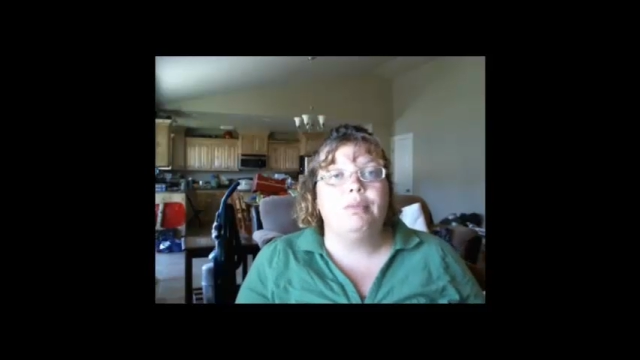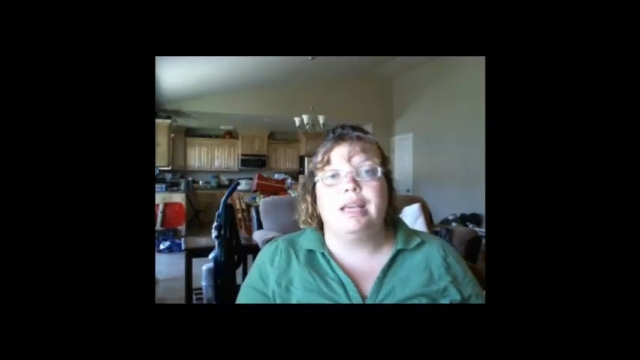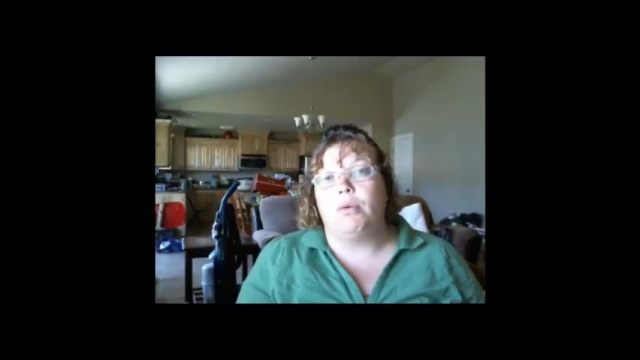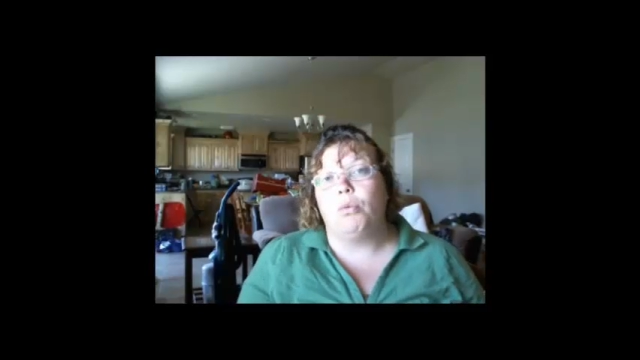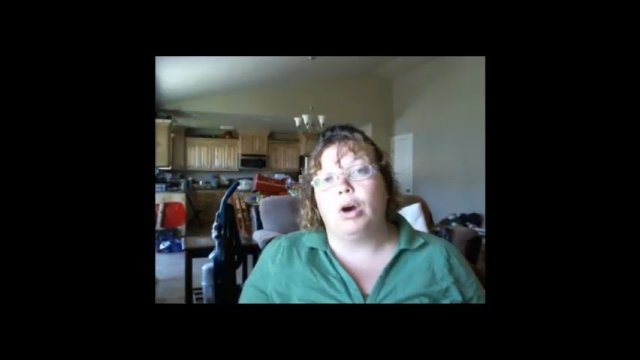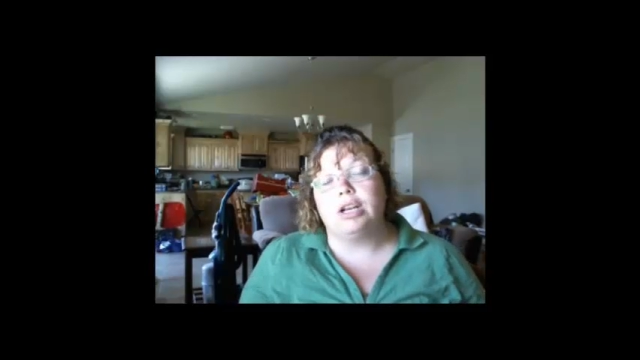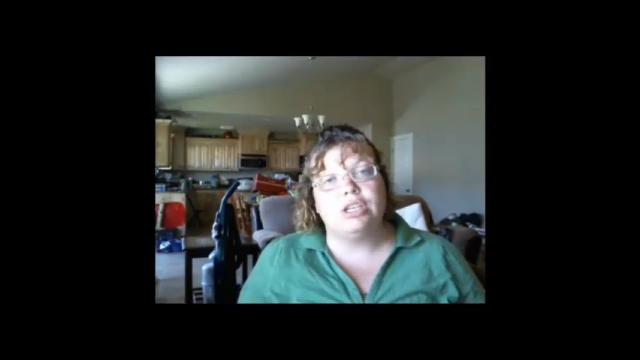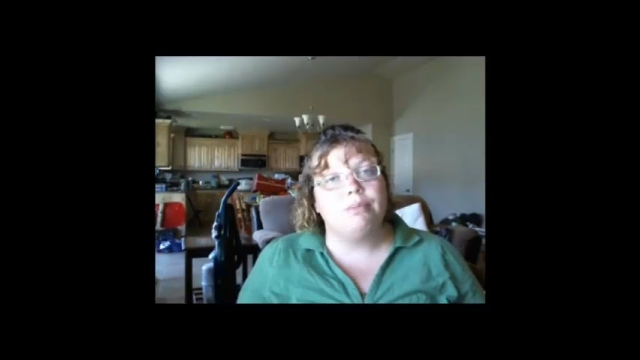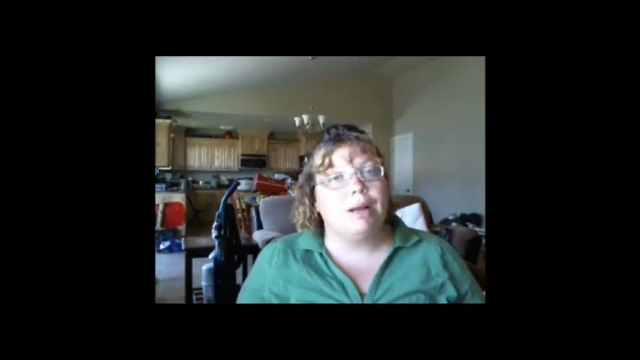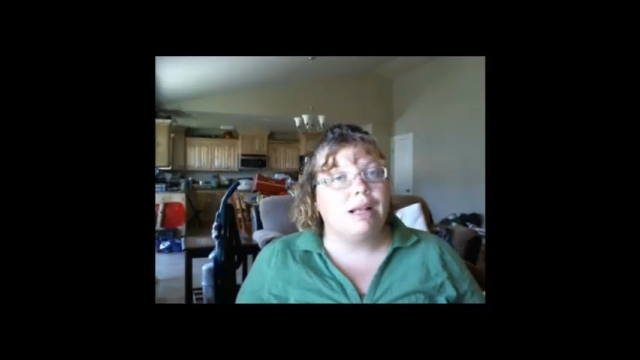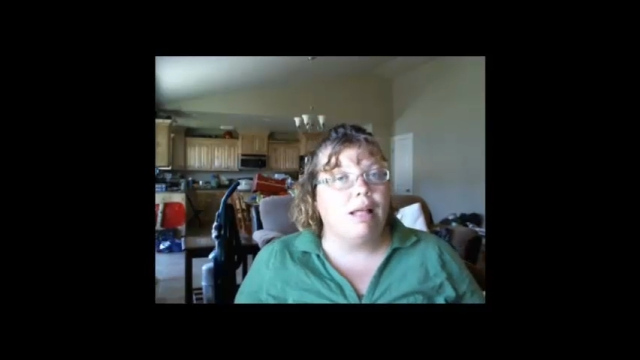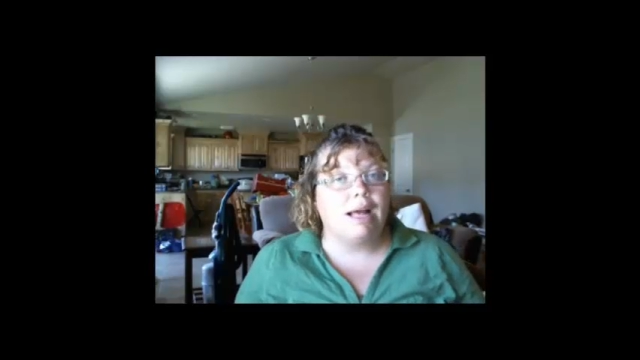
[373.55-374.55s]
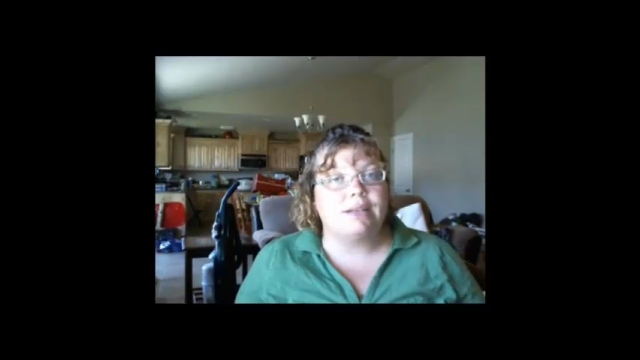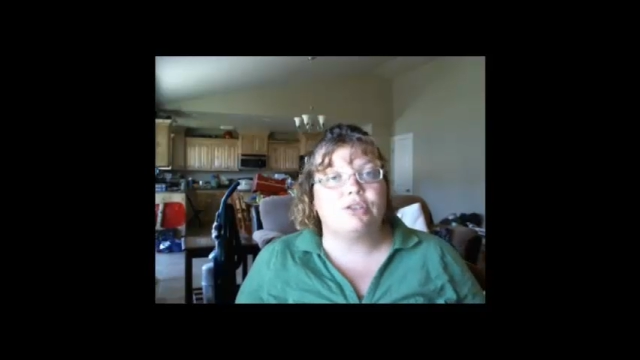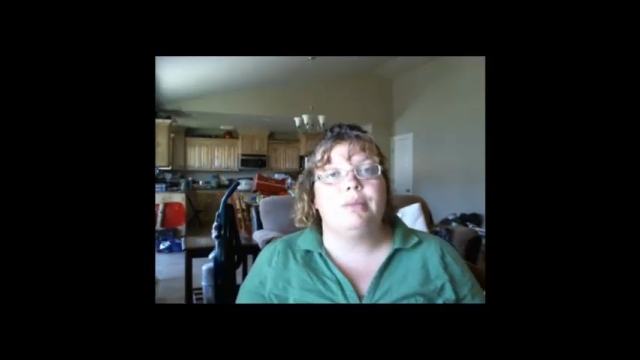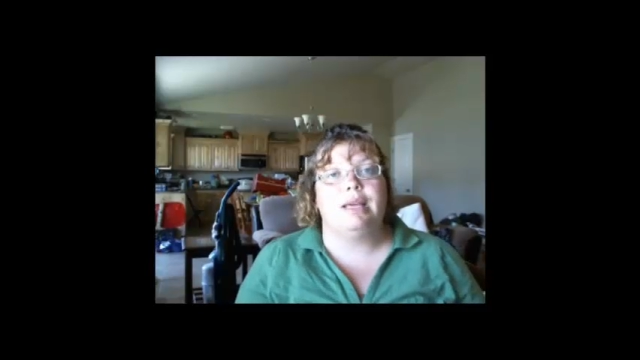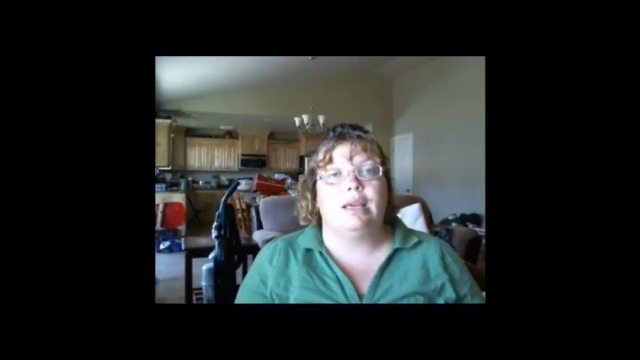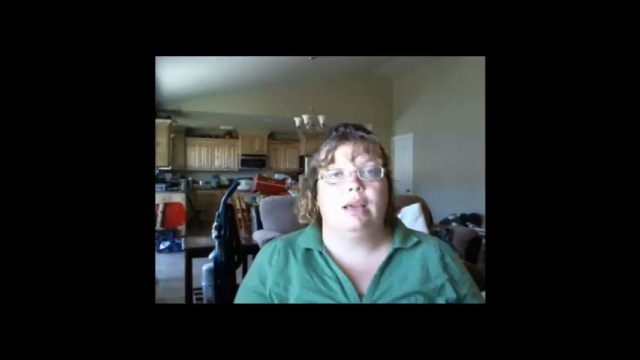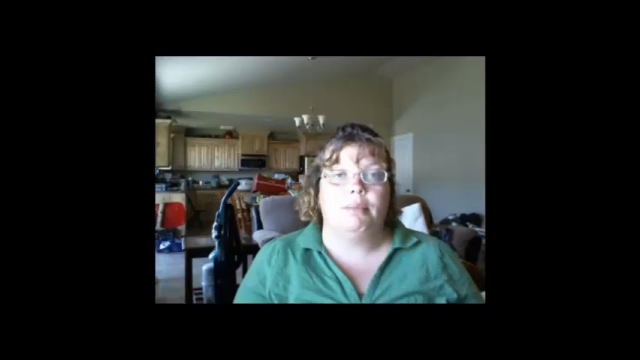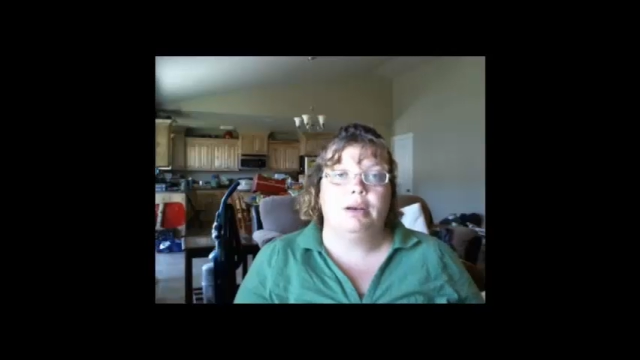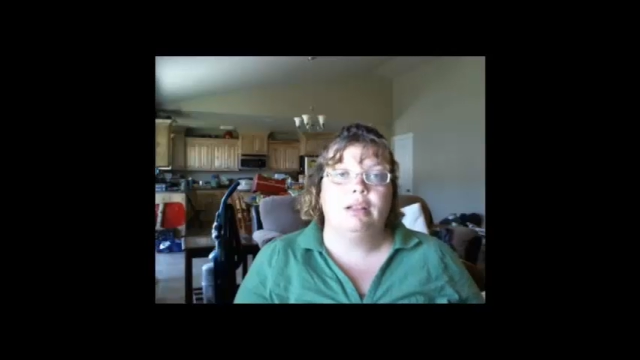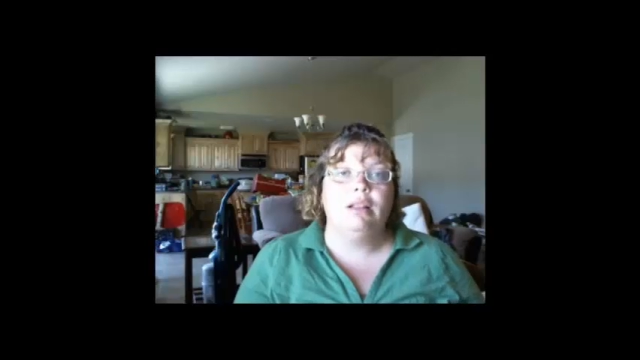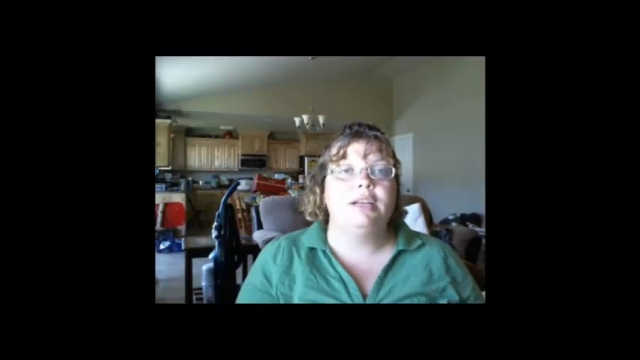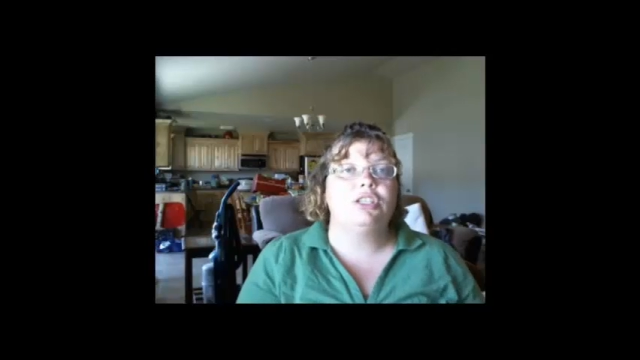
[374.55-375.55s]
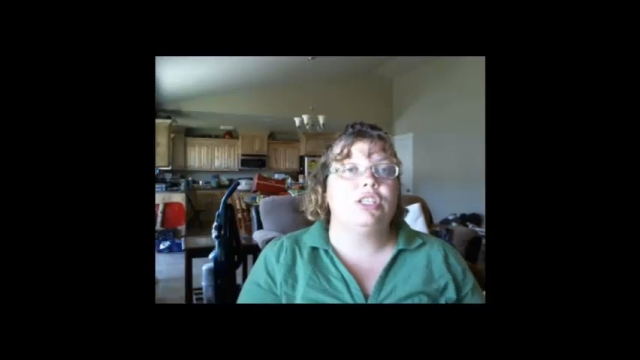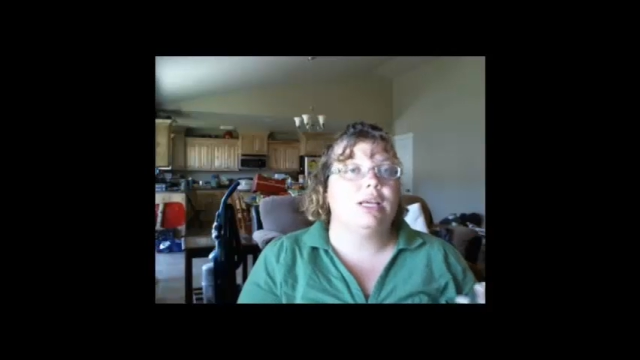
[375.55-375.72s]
they can watch it in my classroom, they can come in at lunch,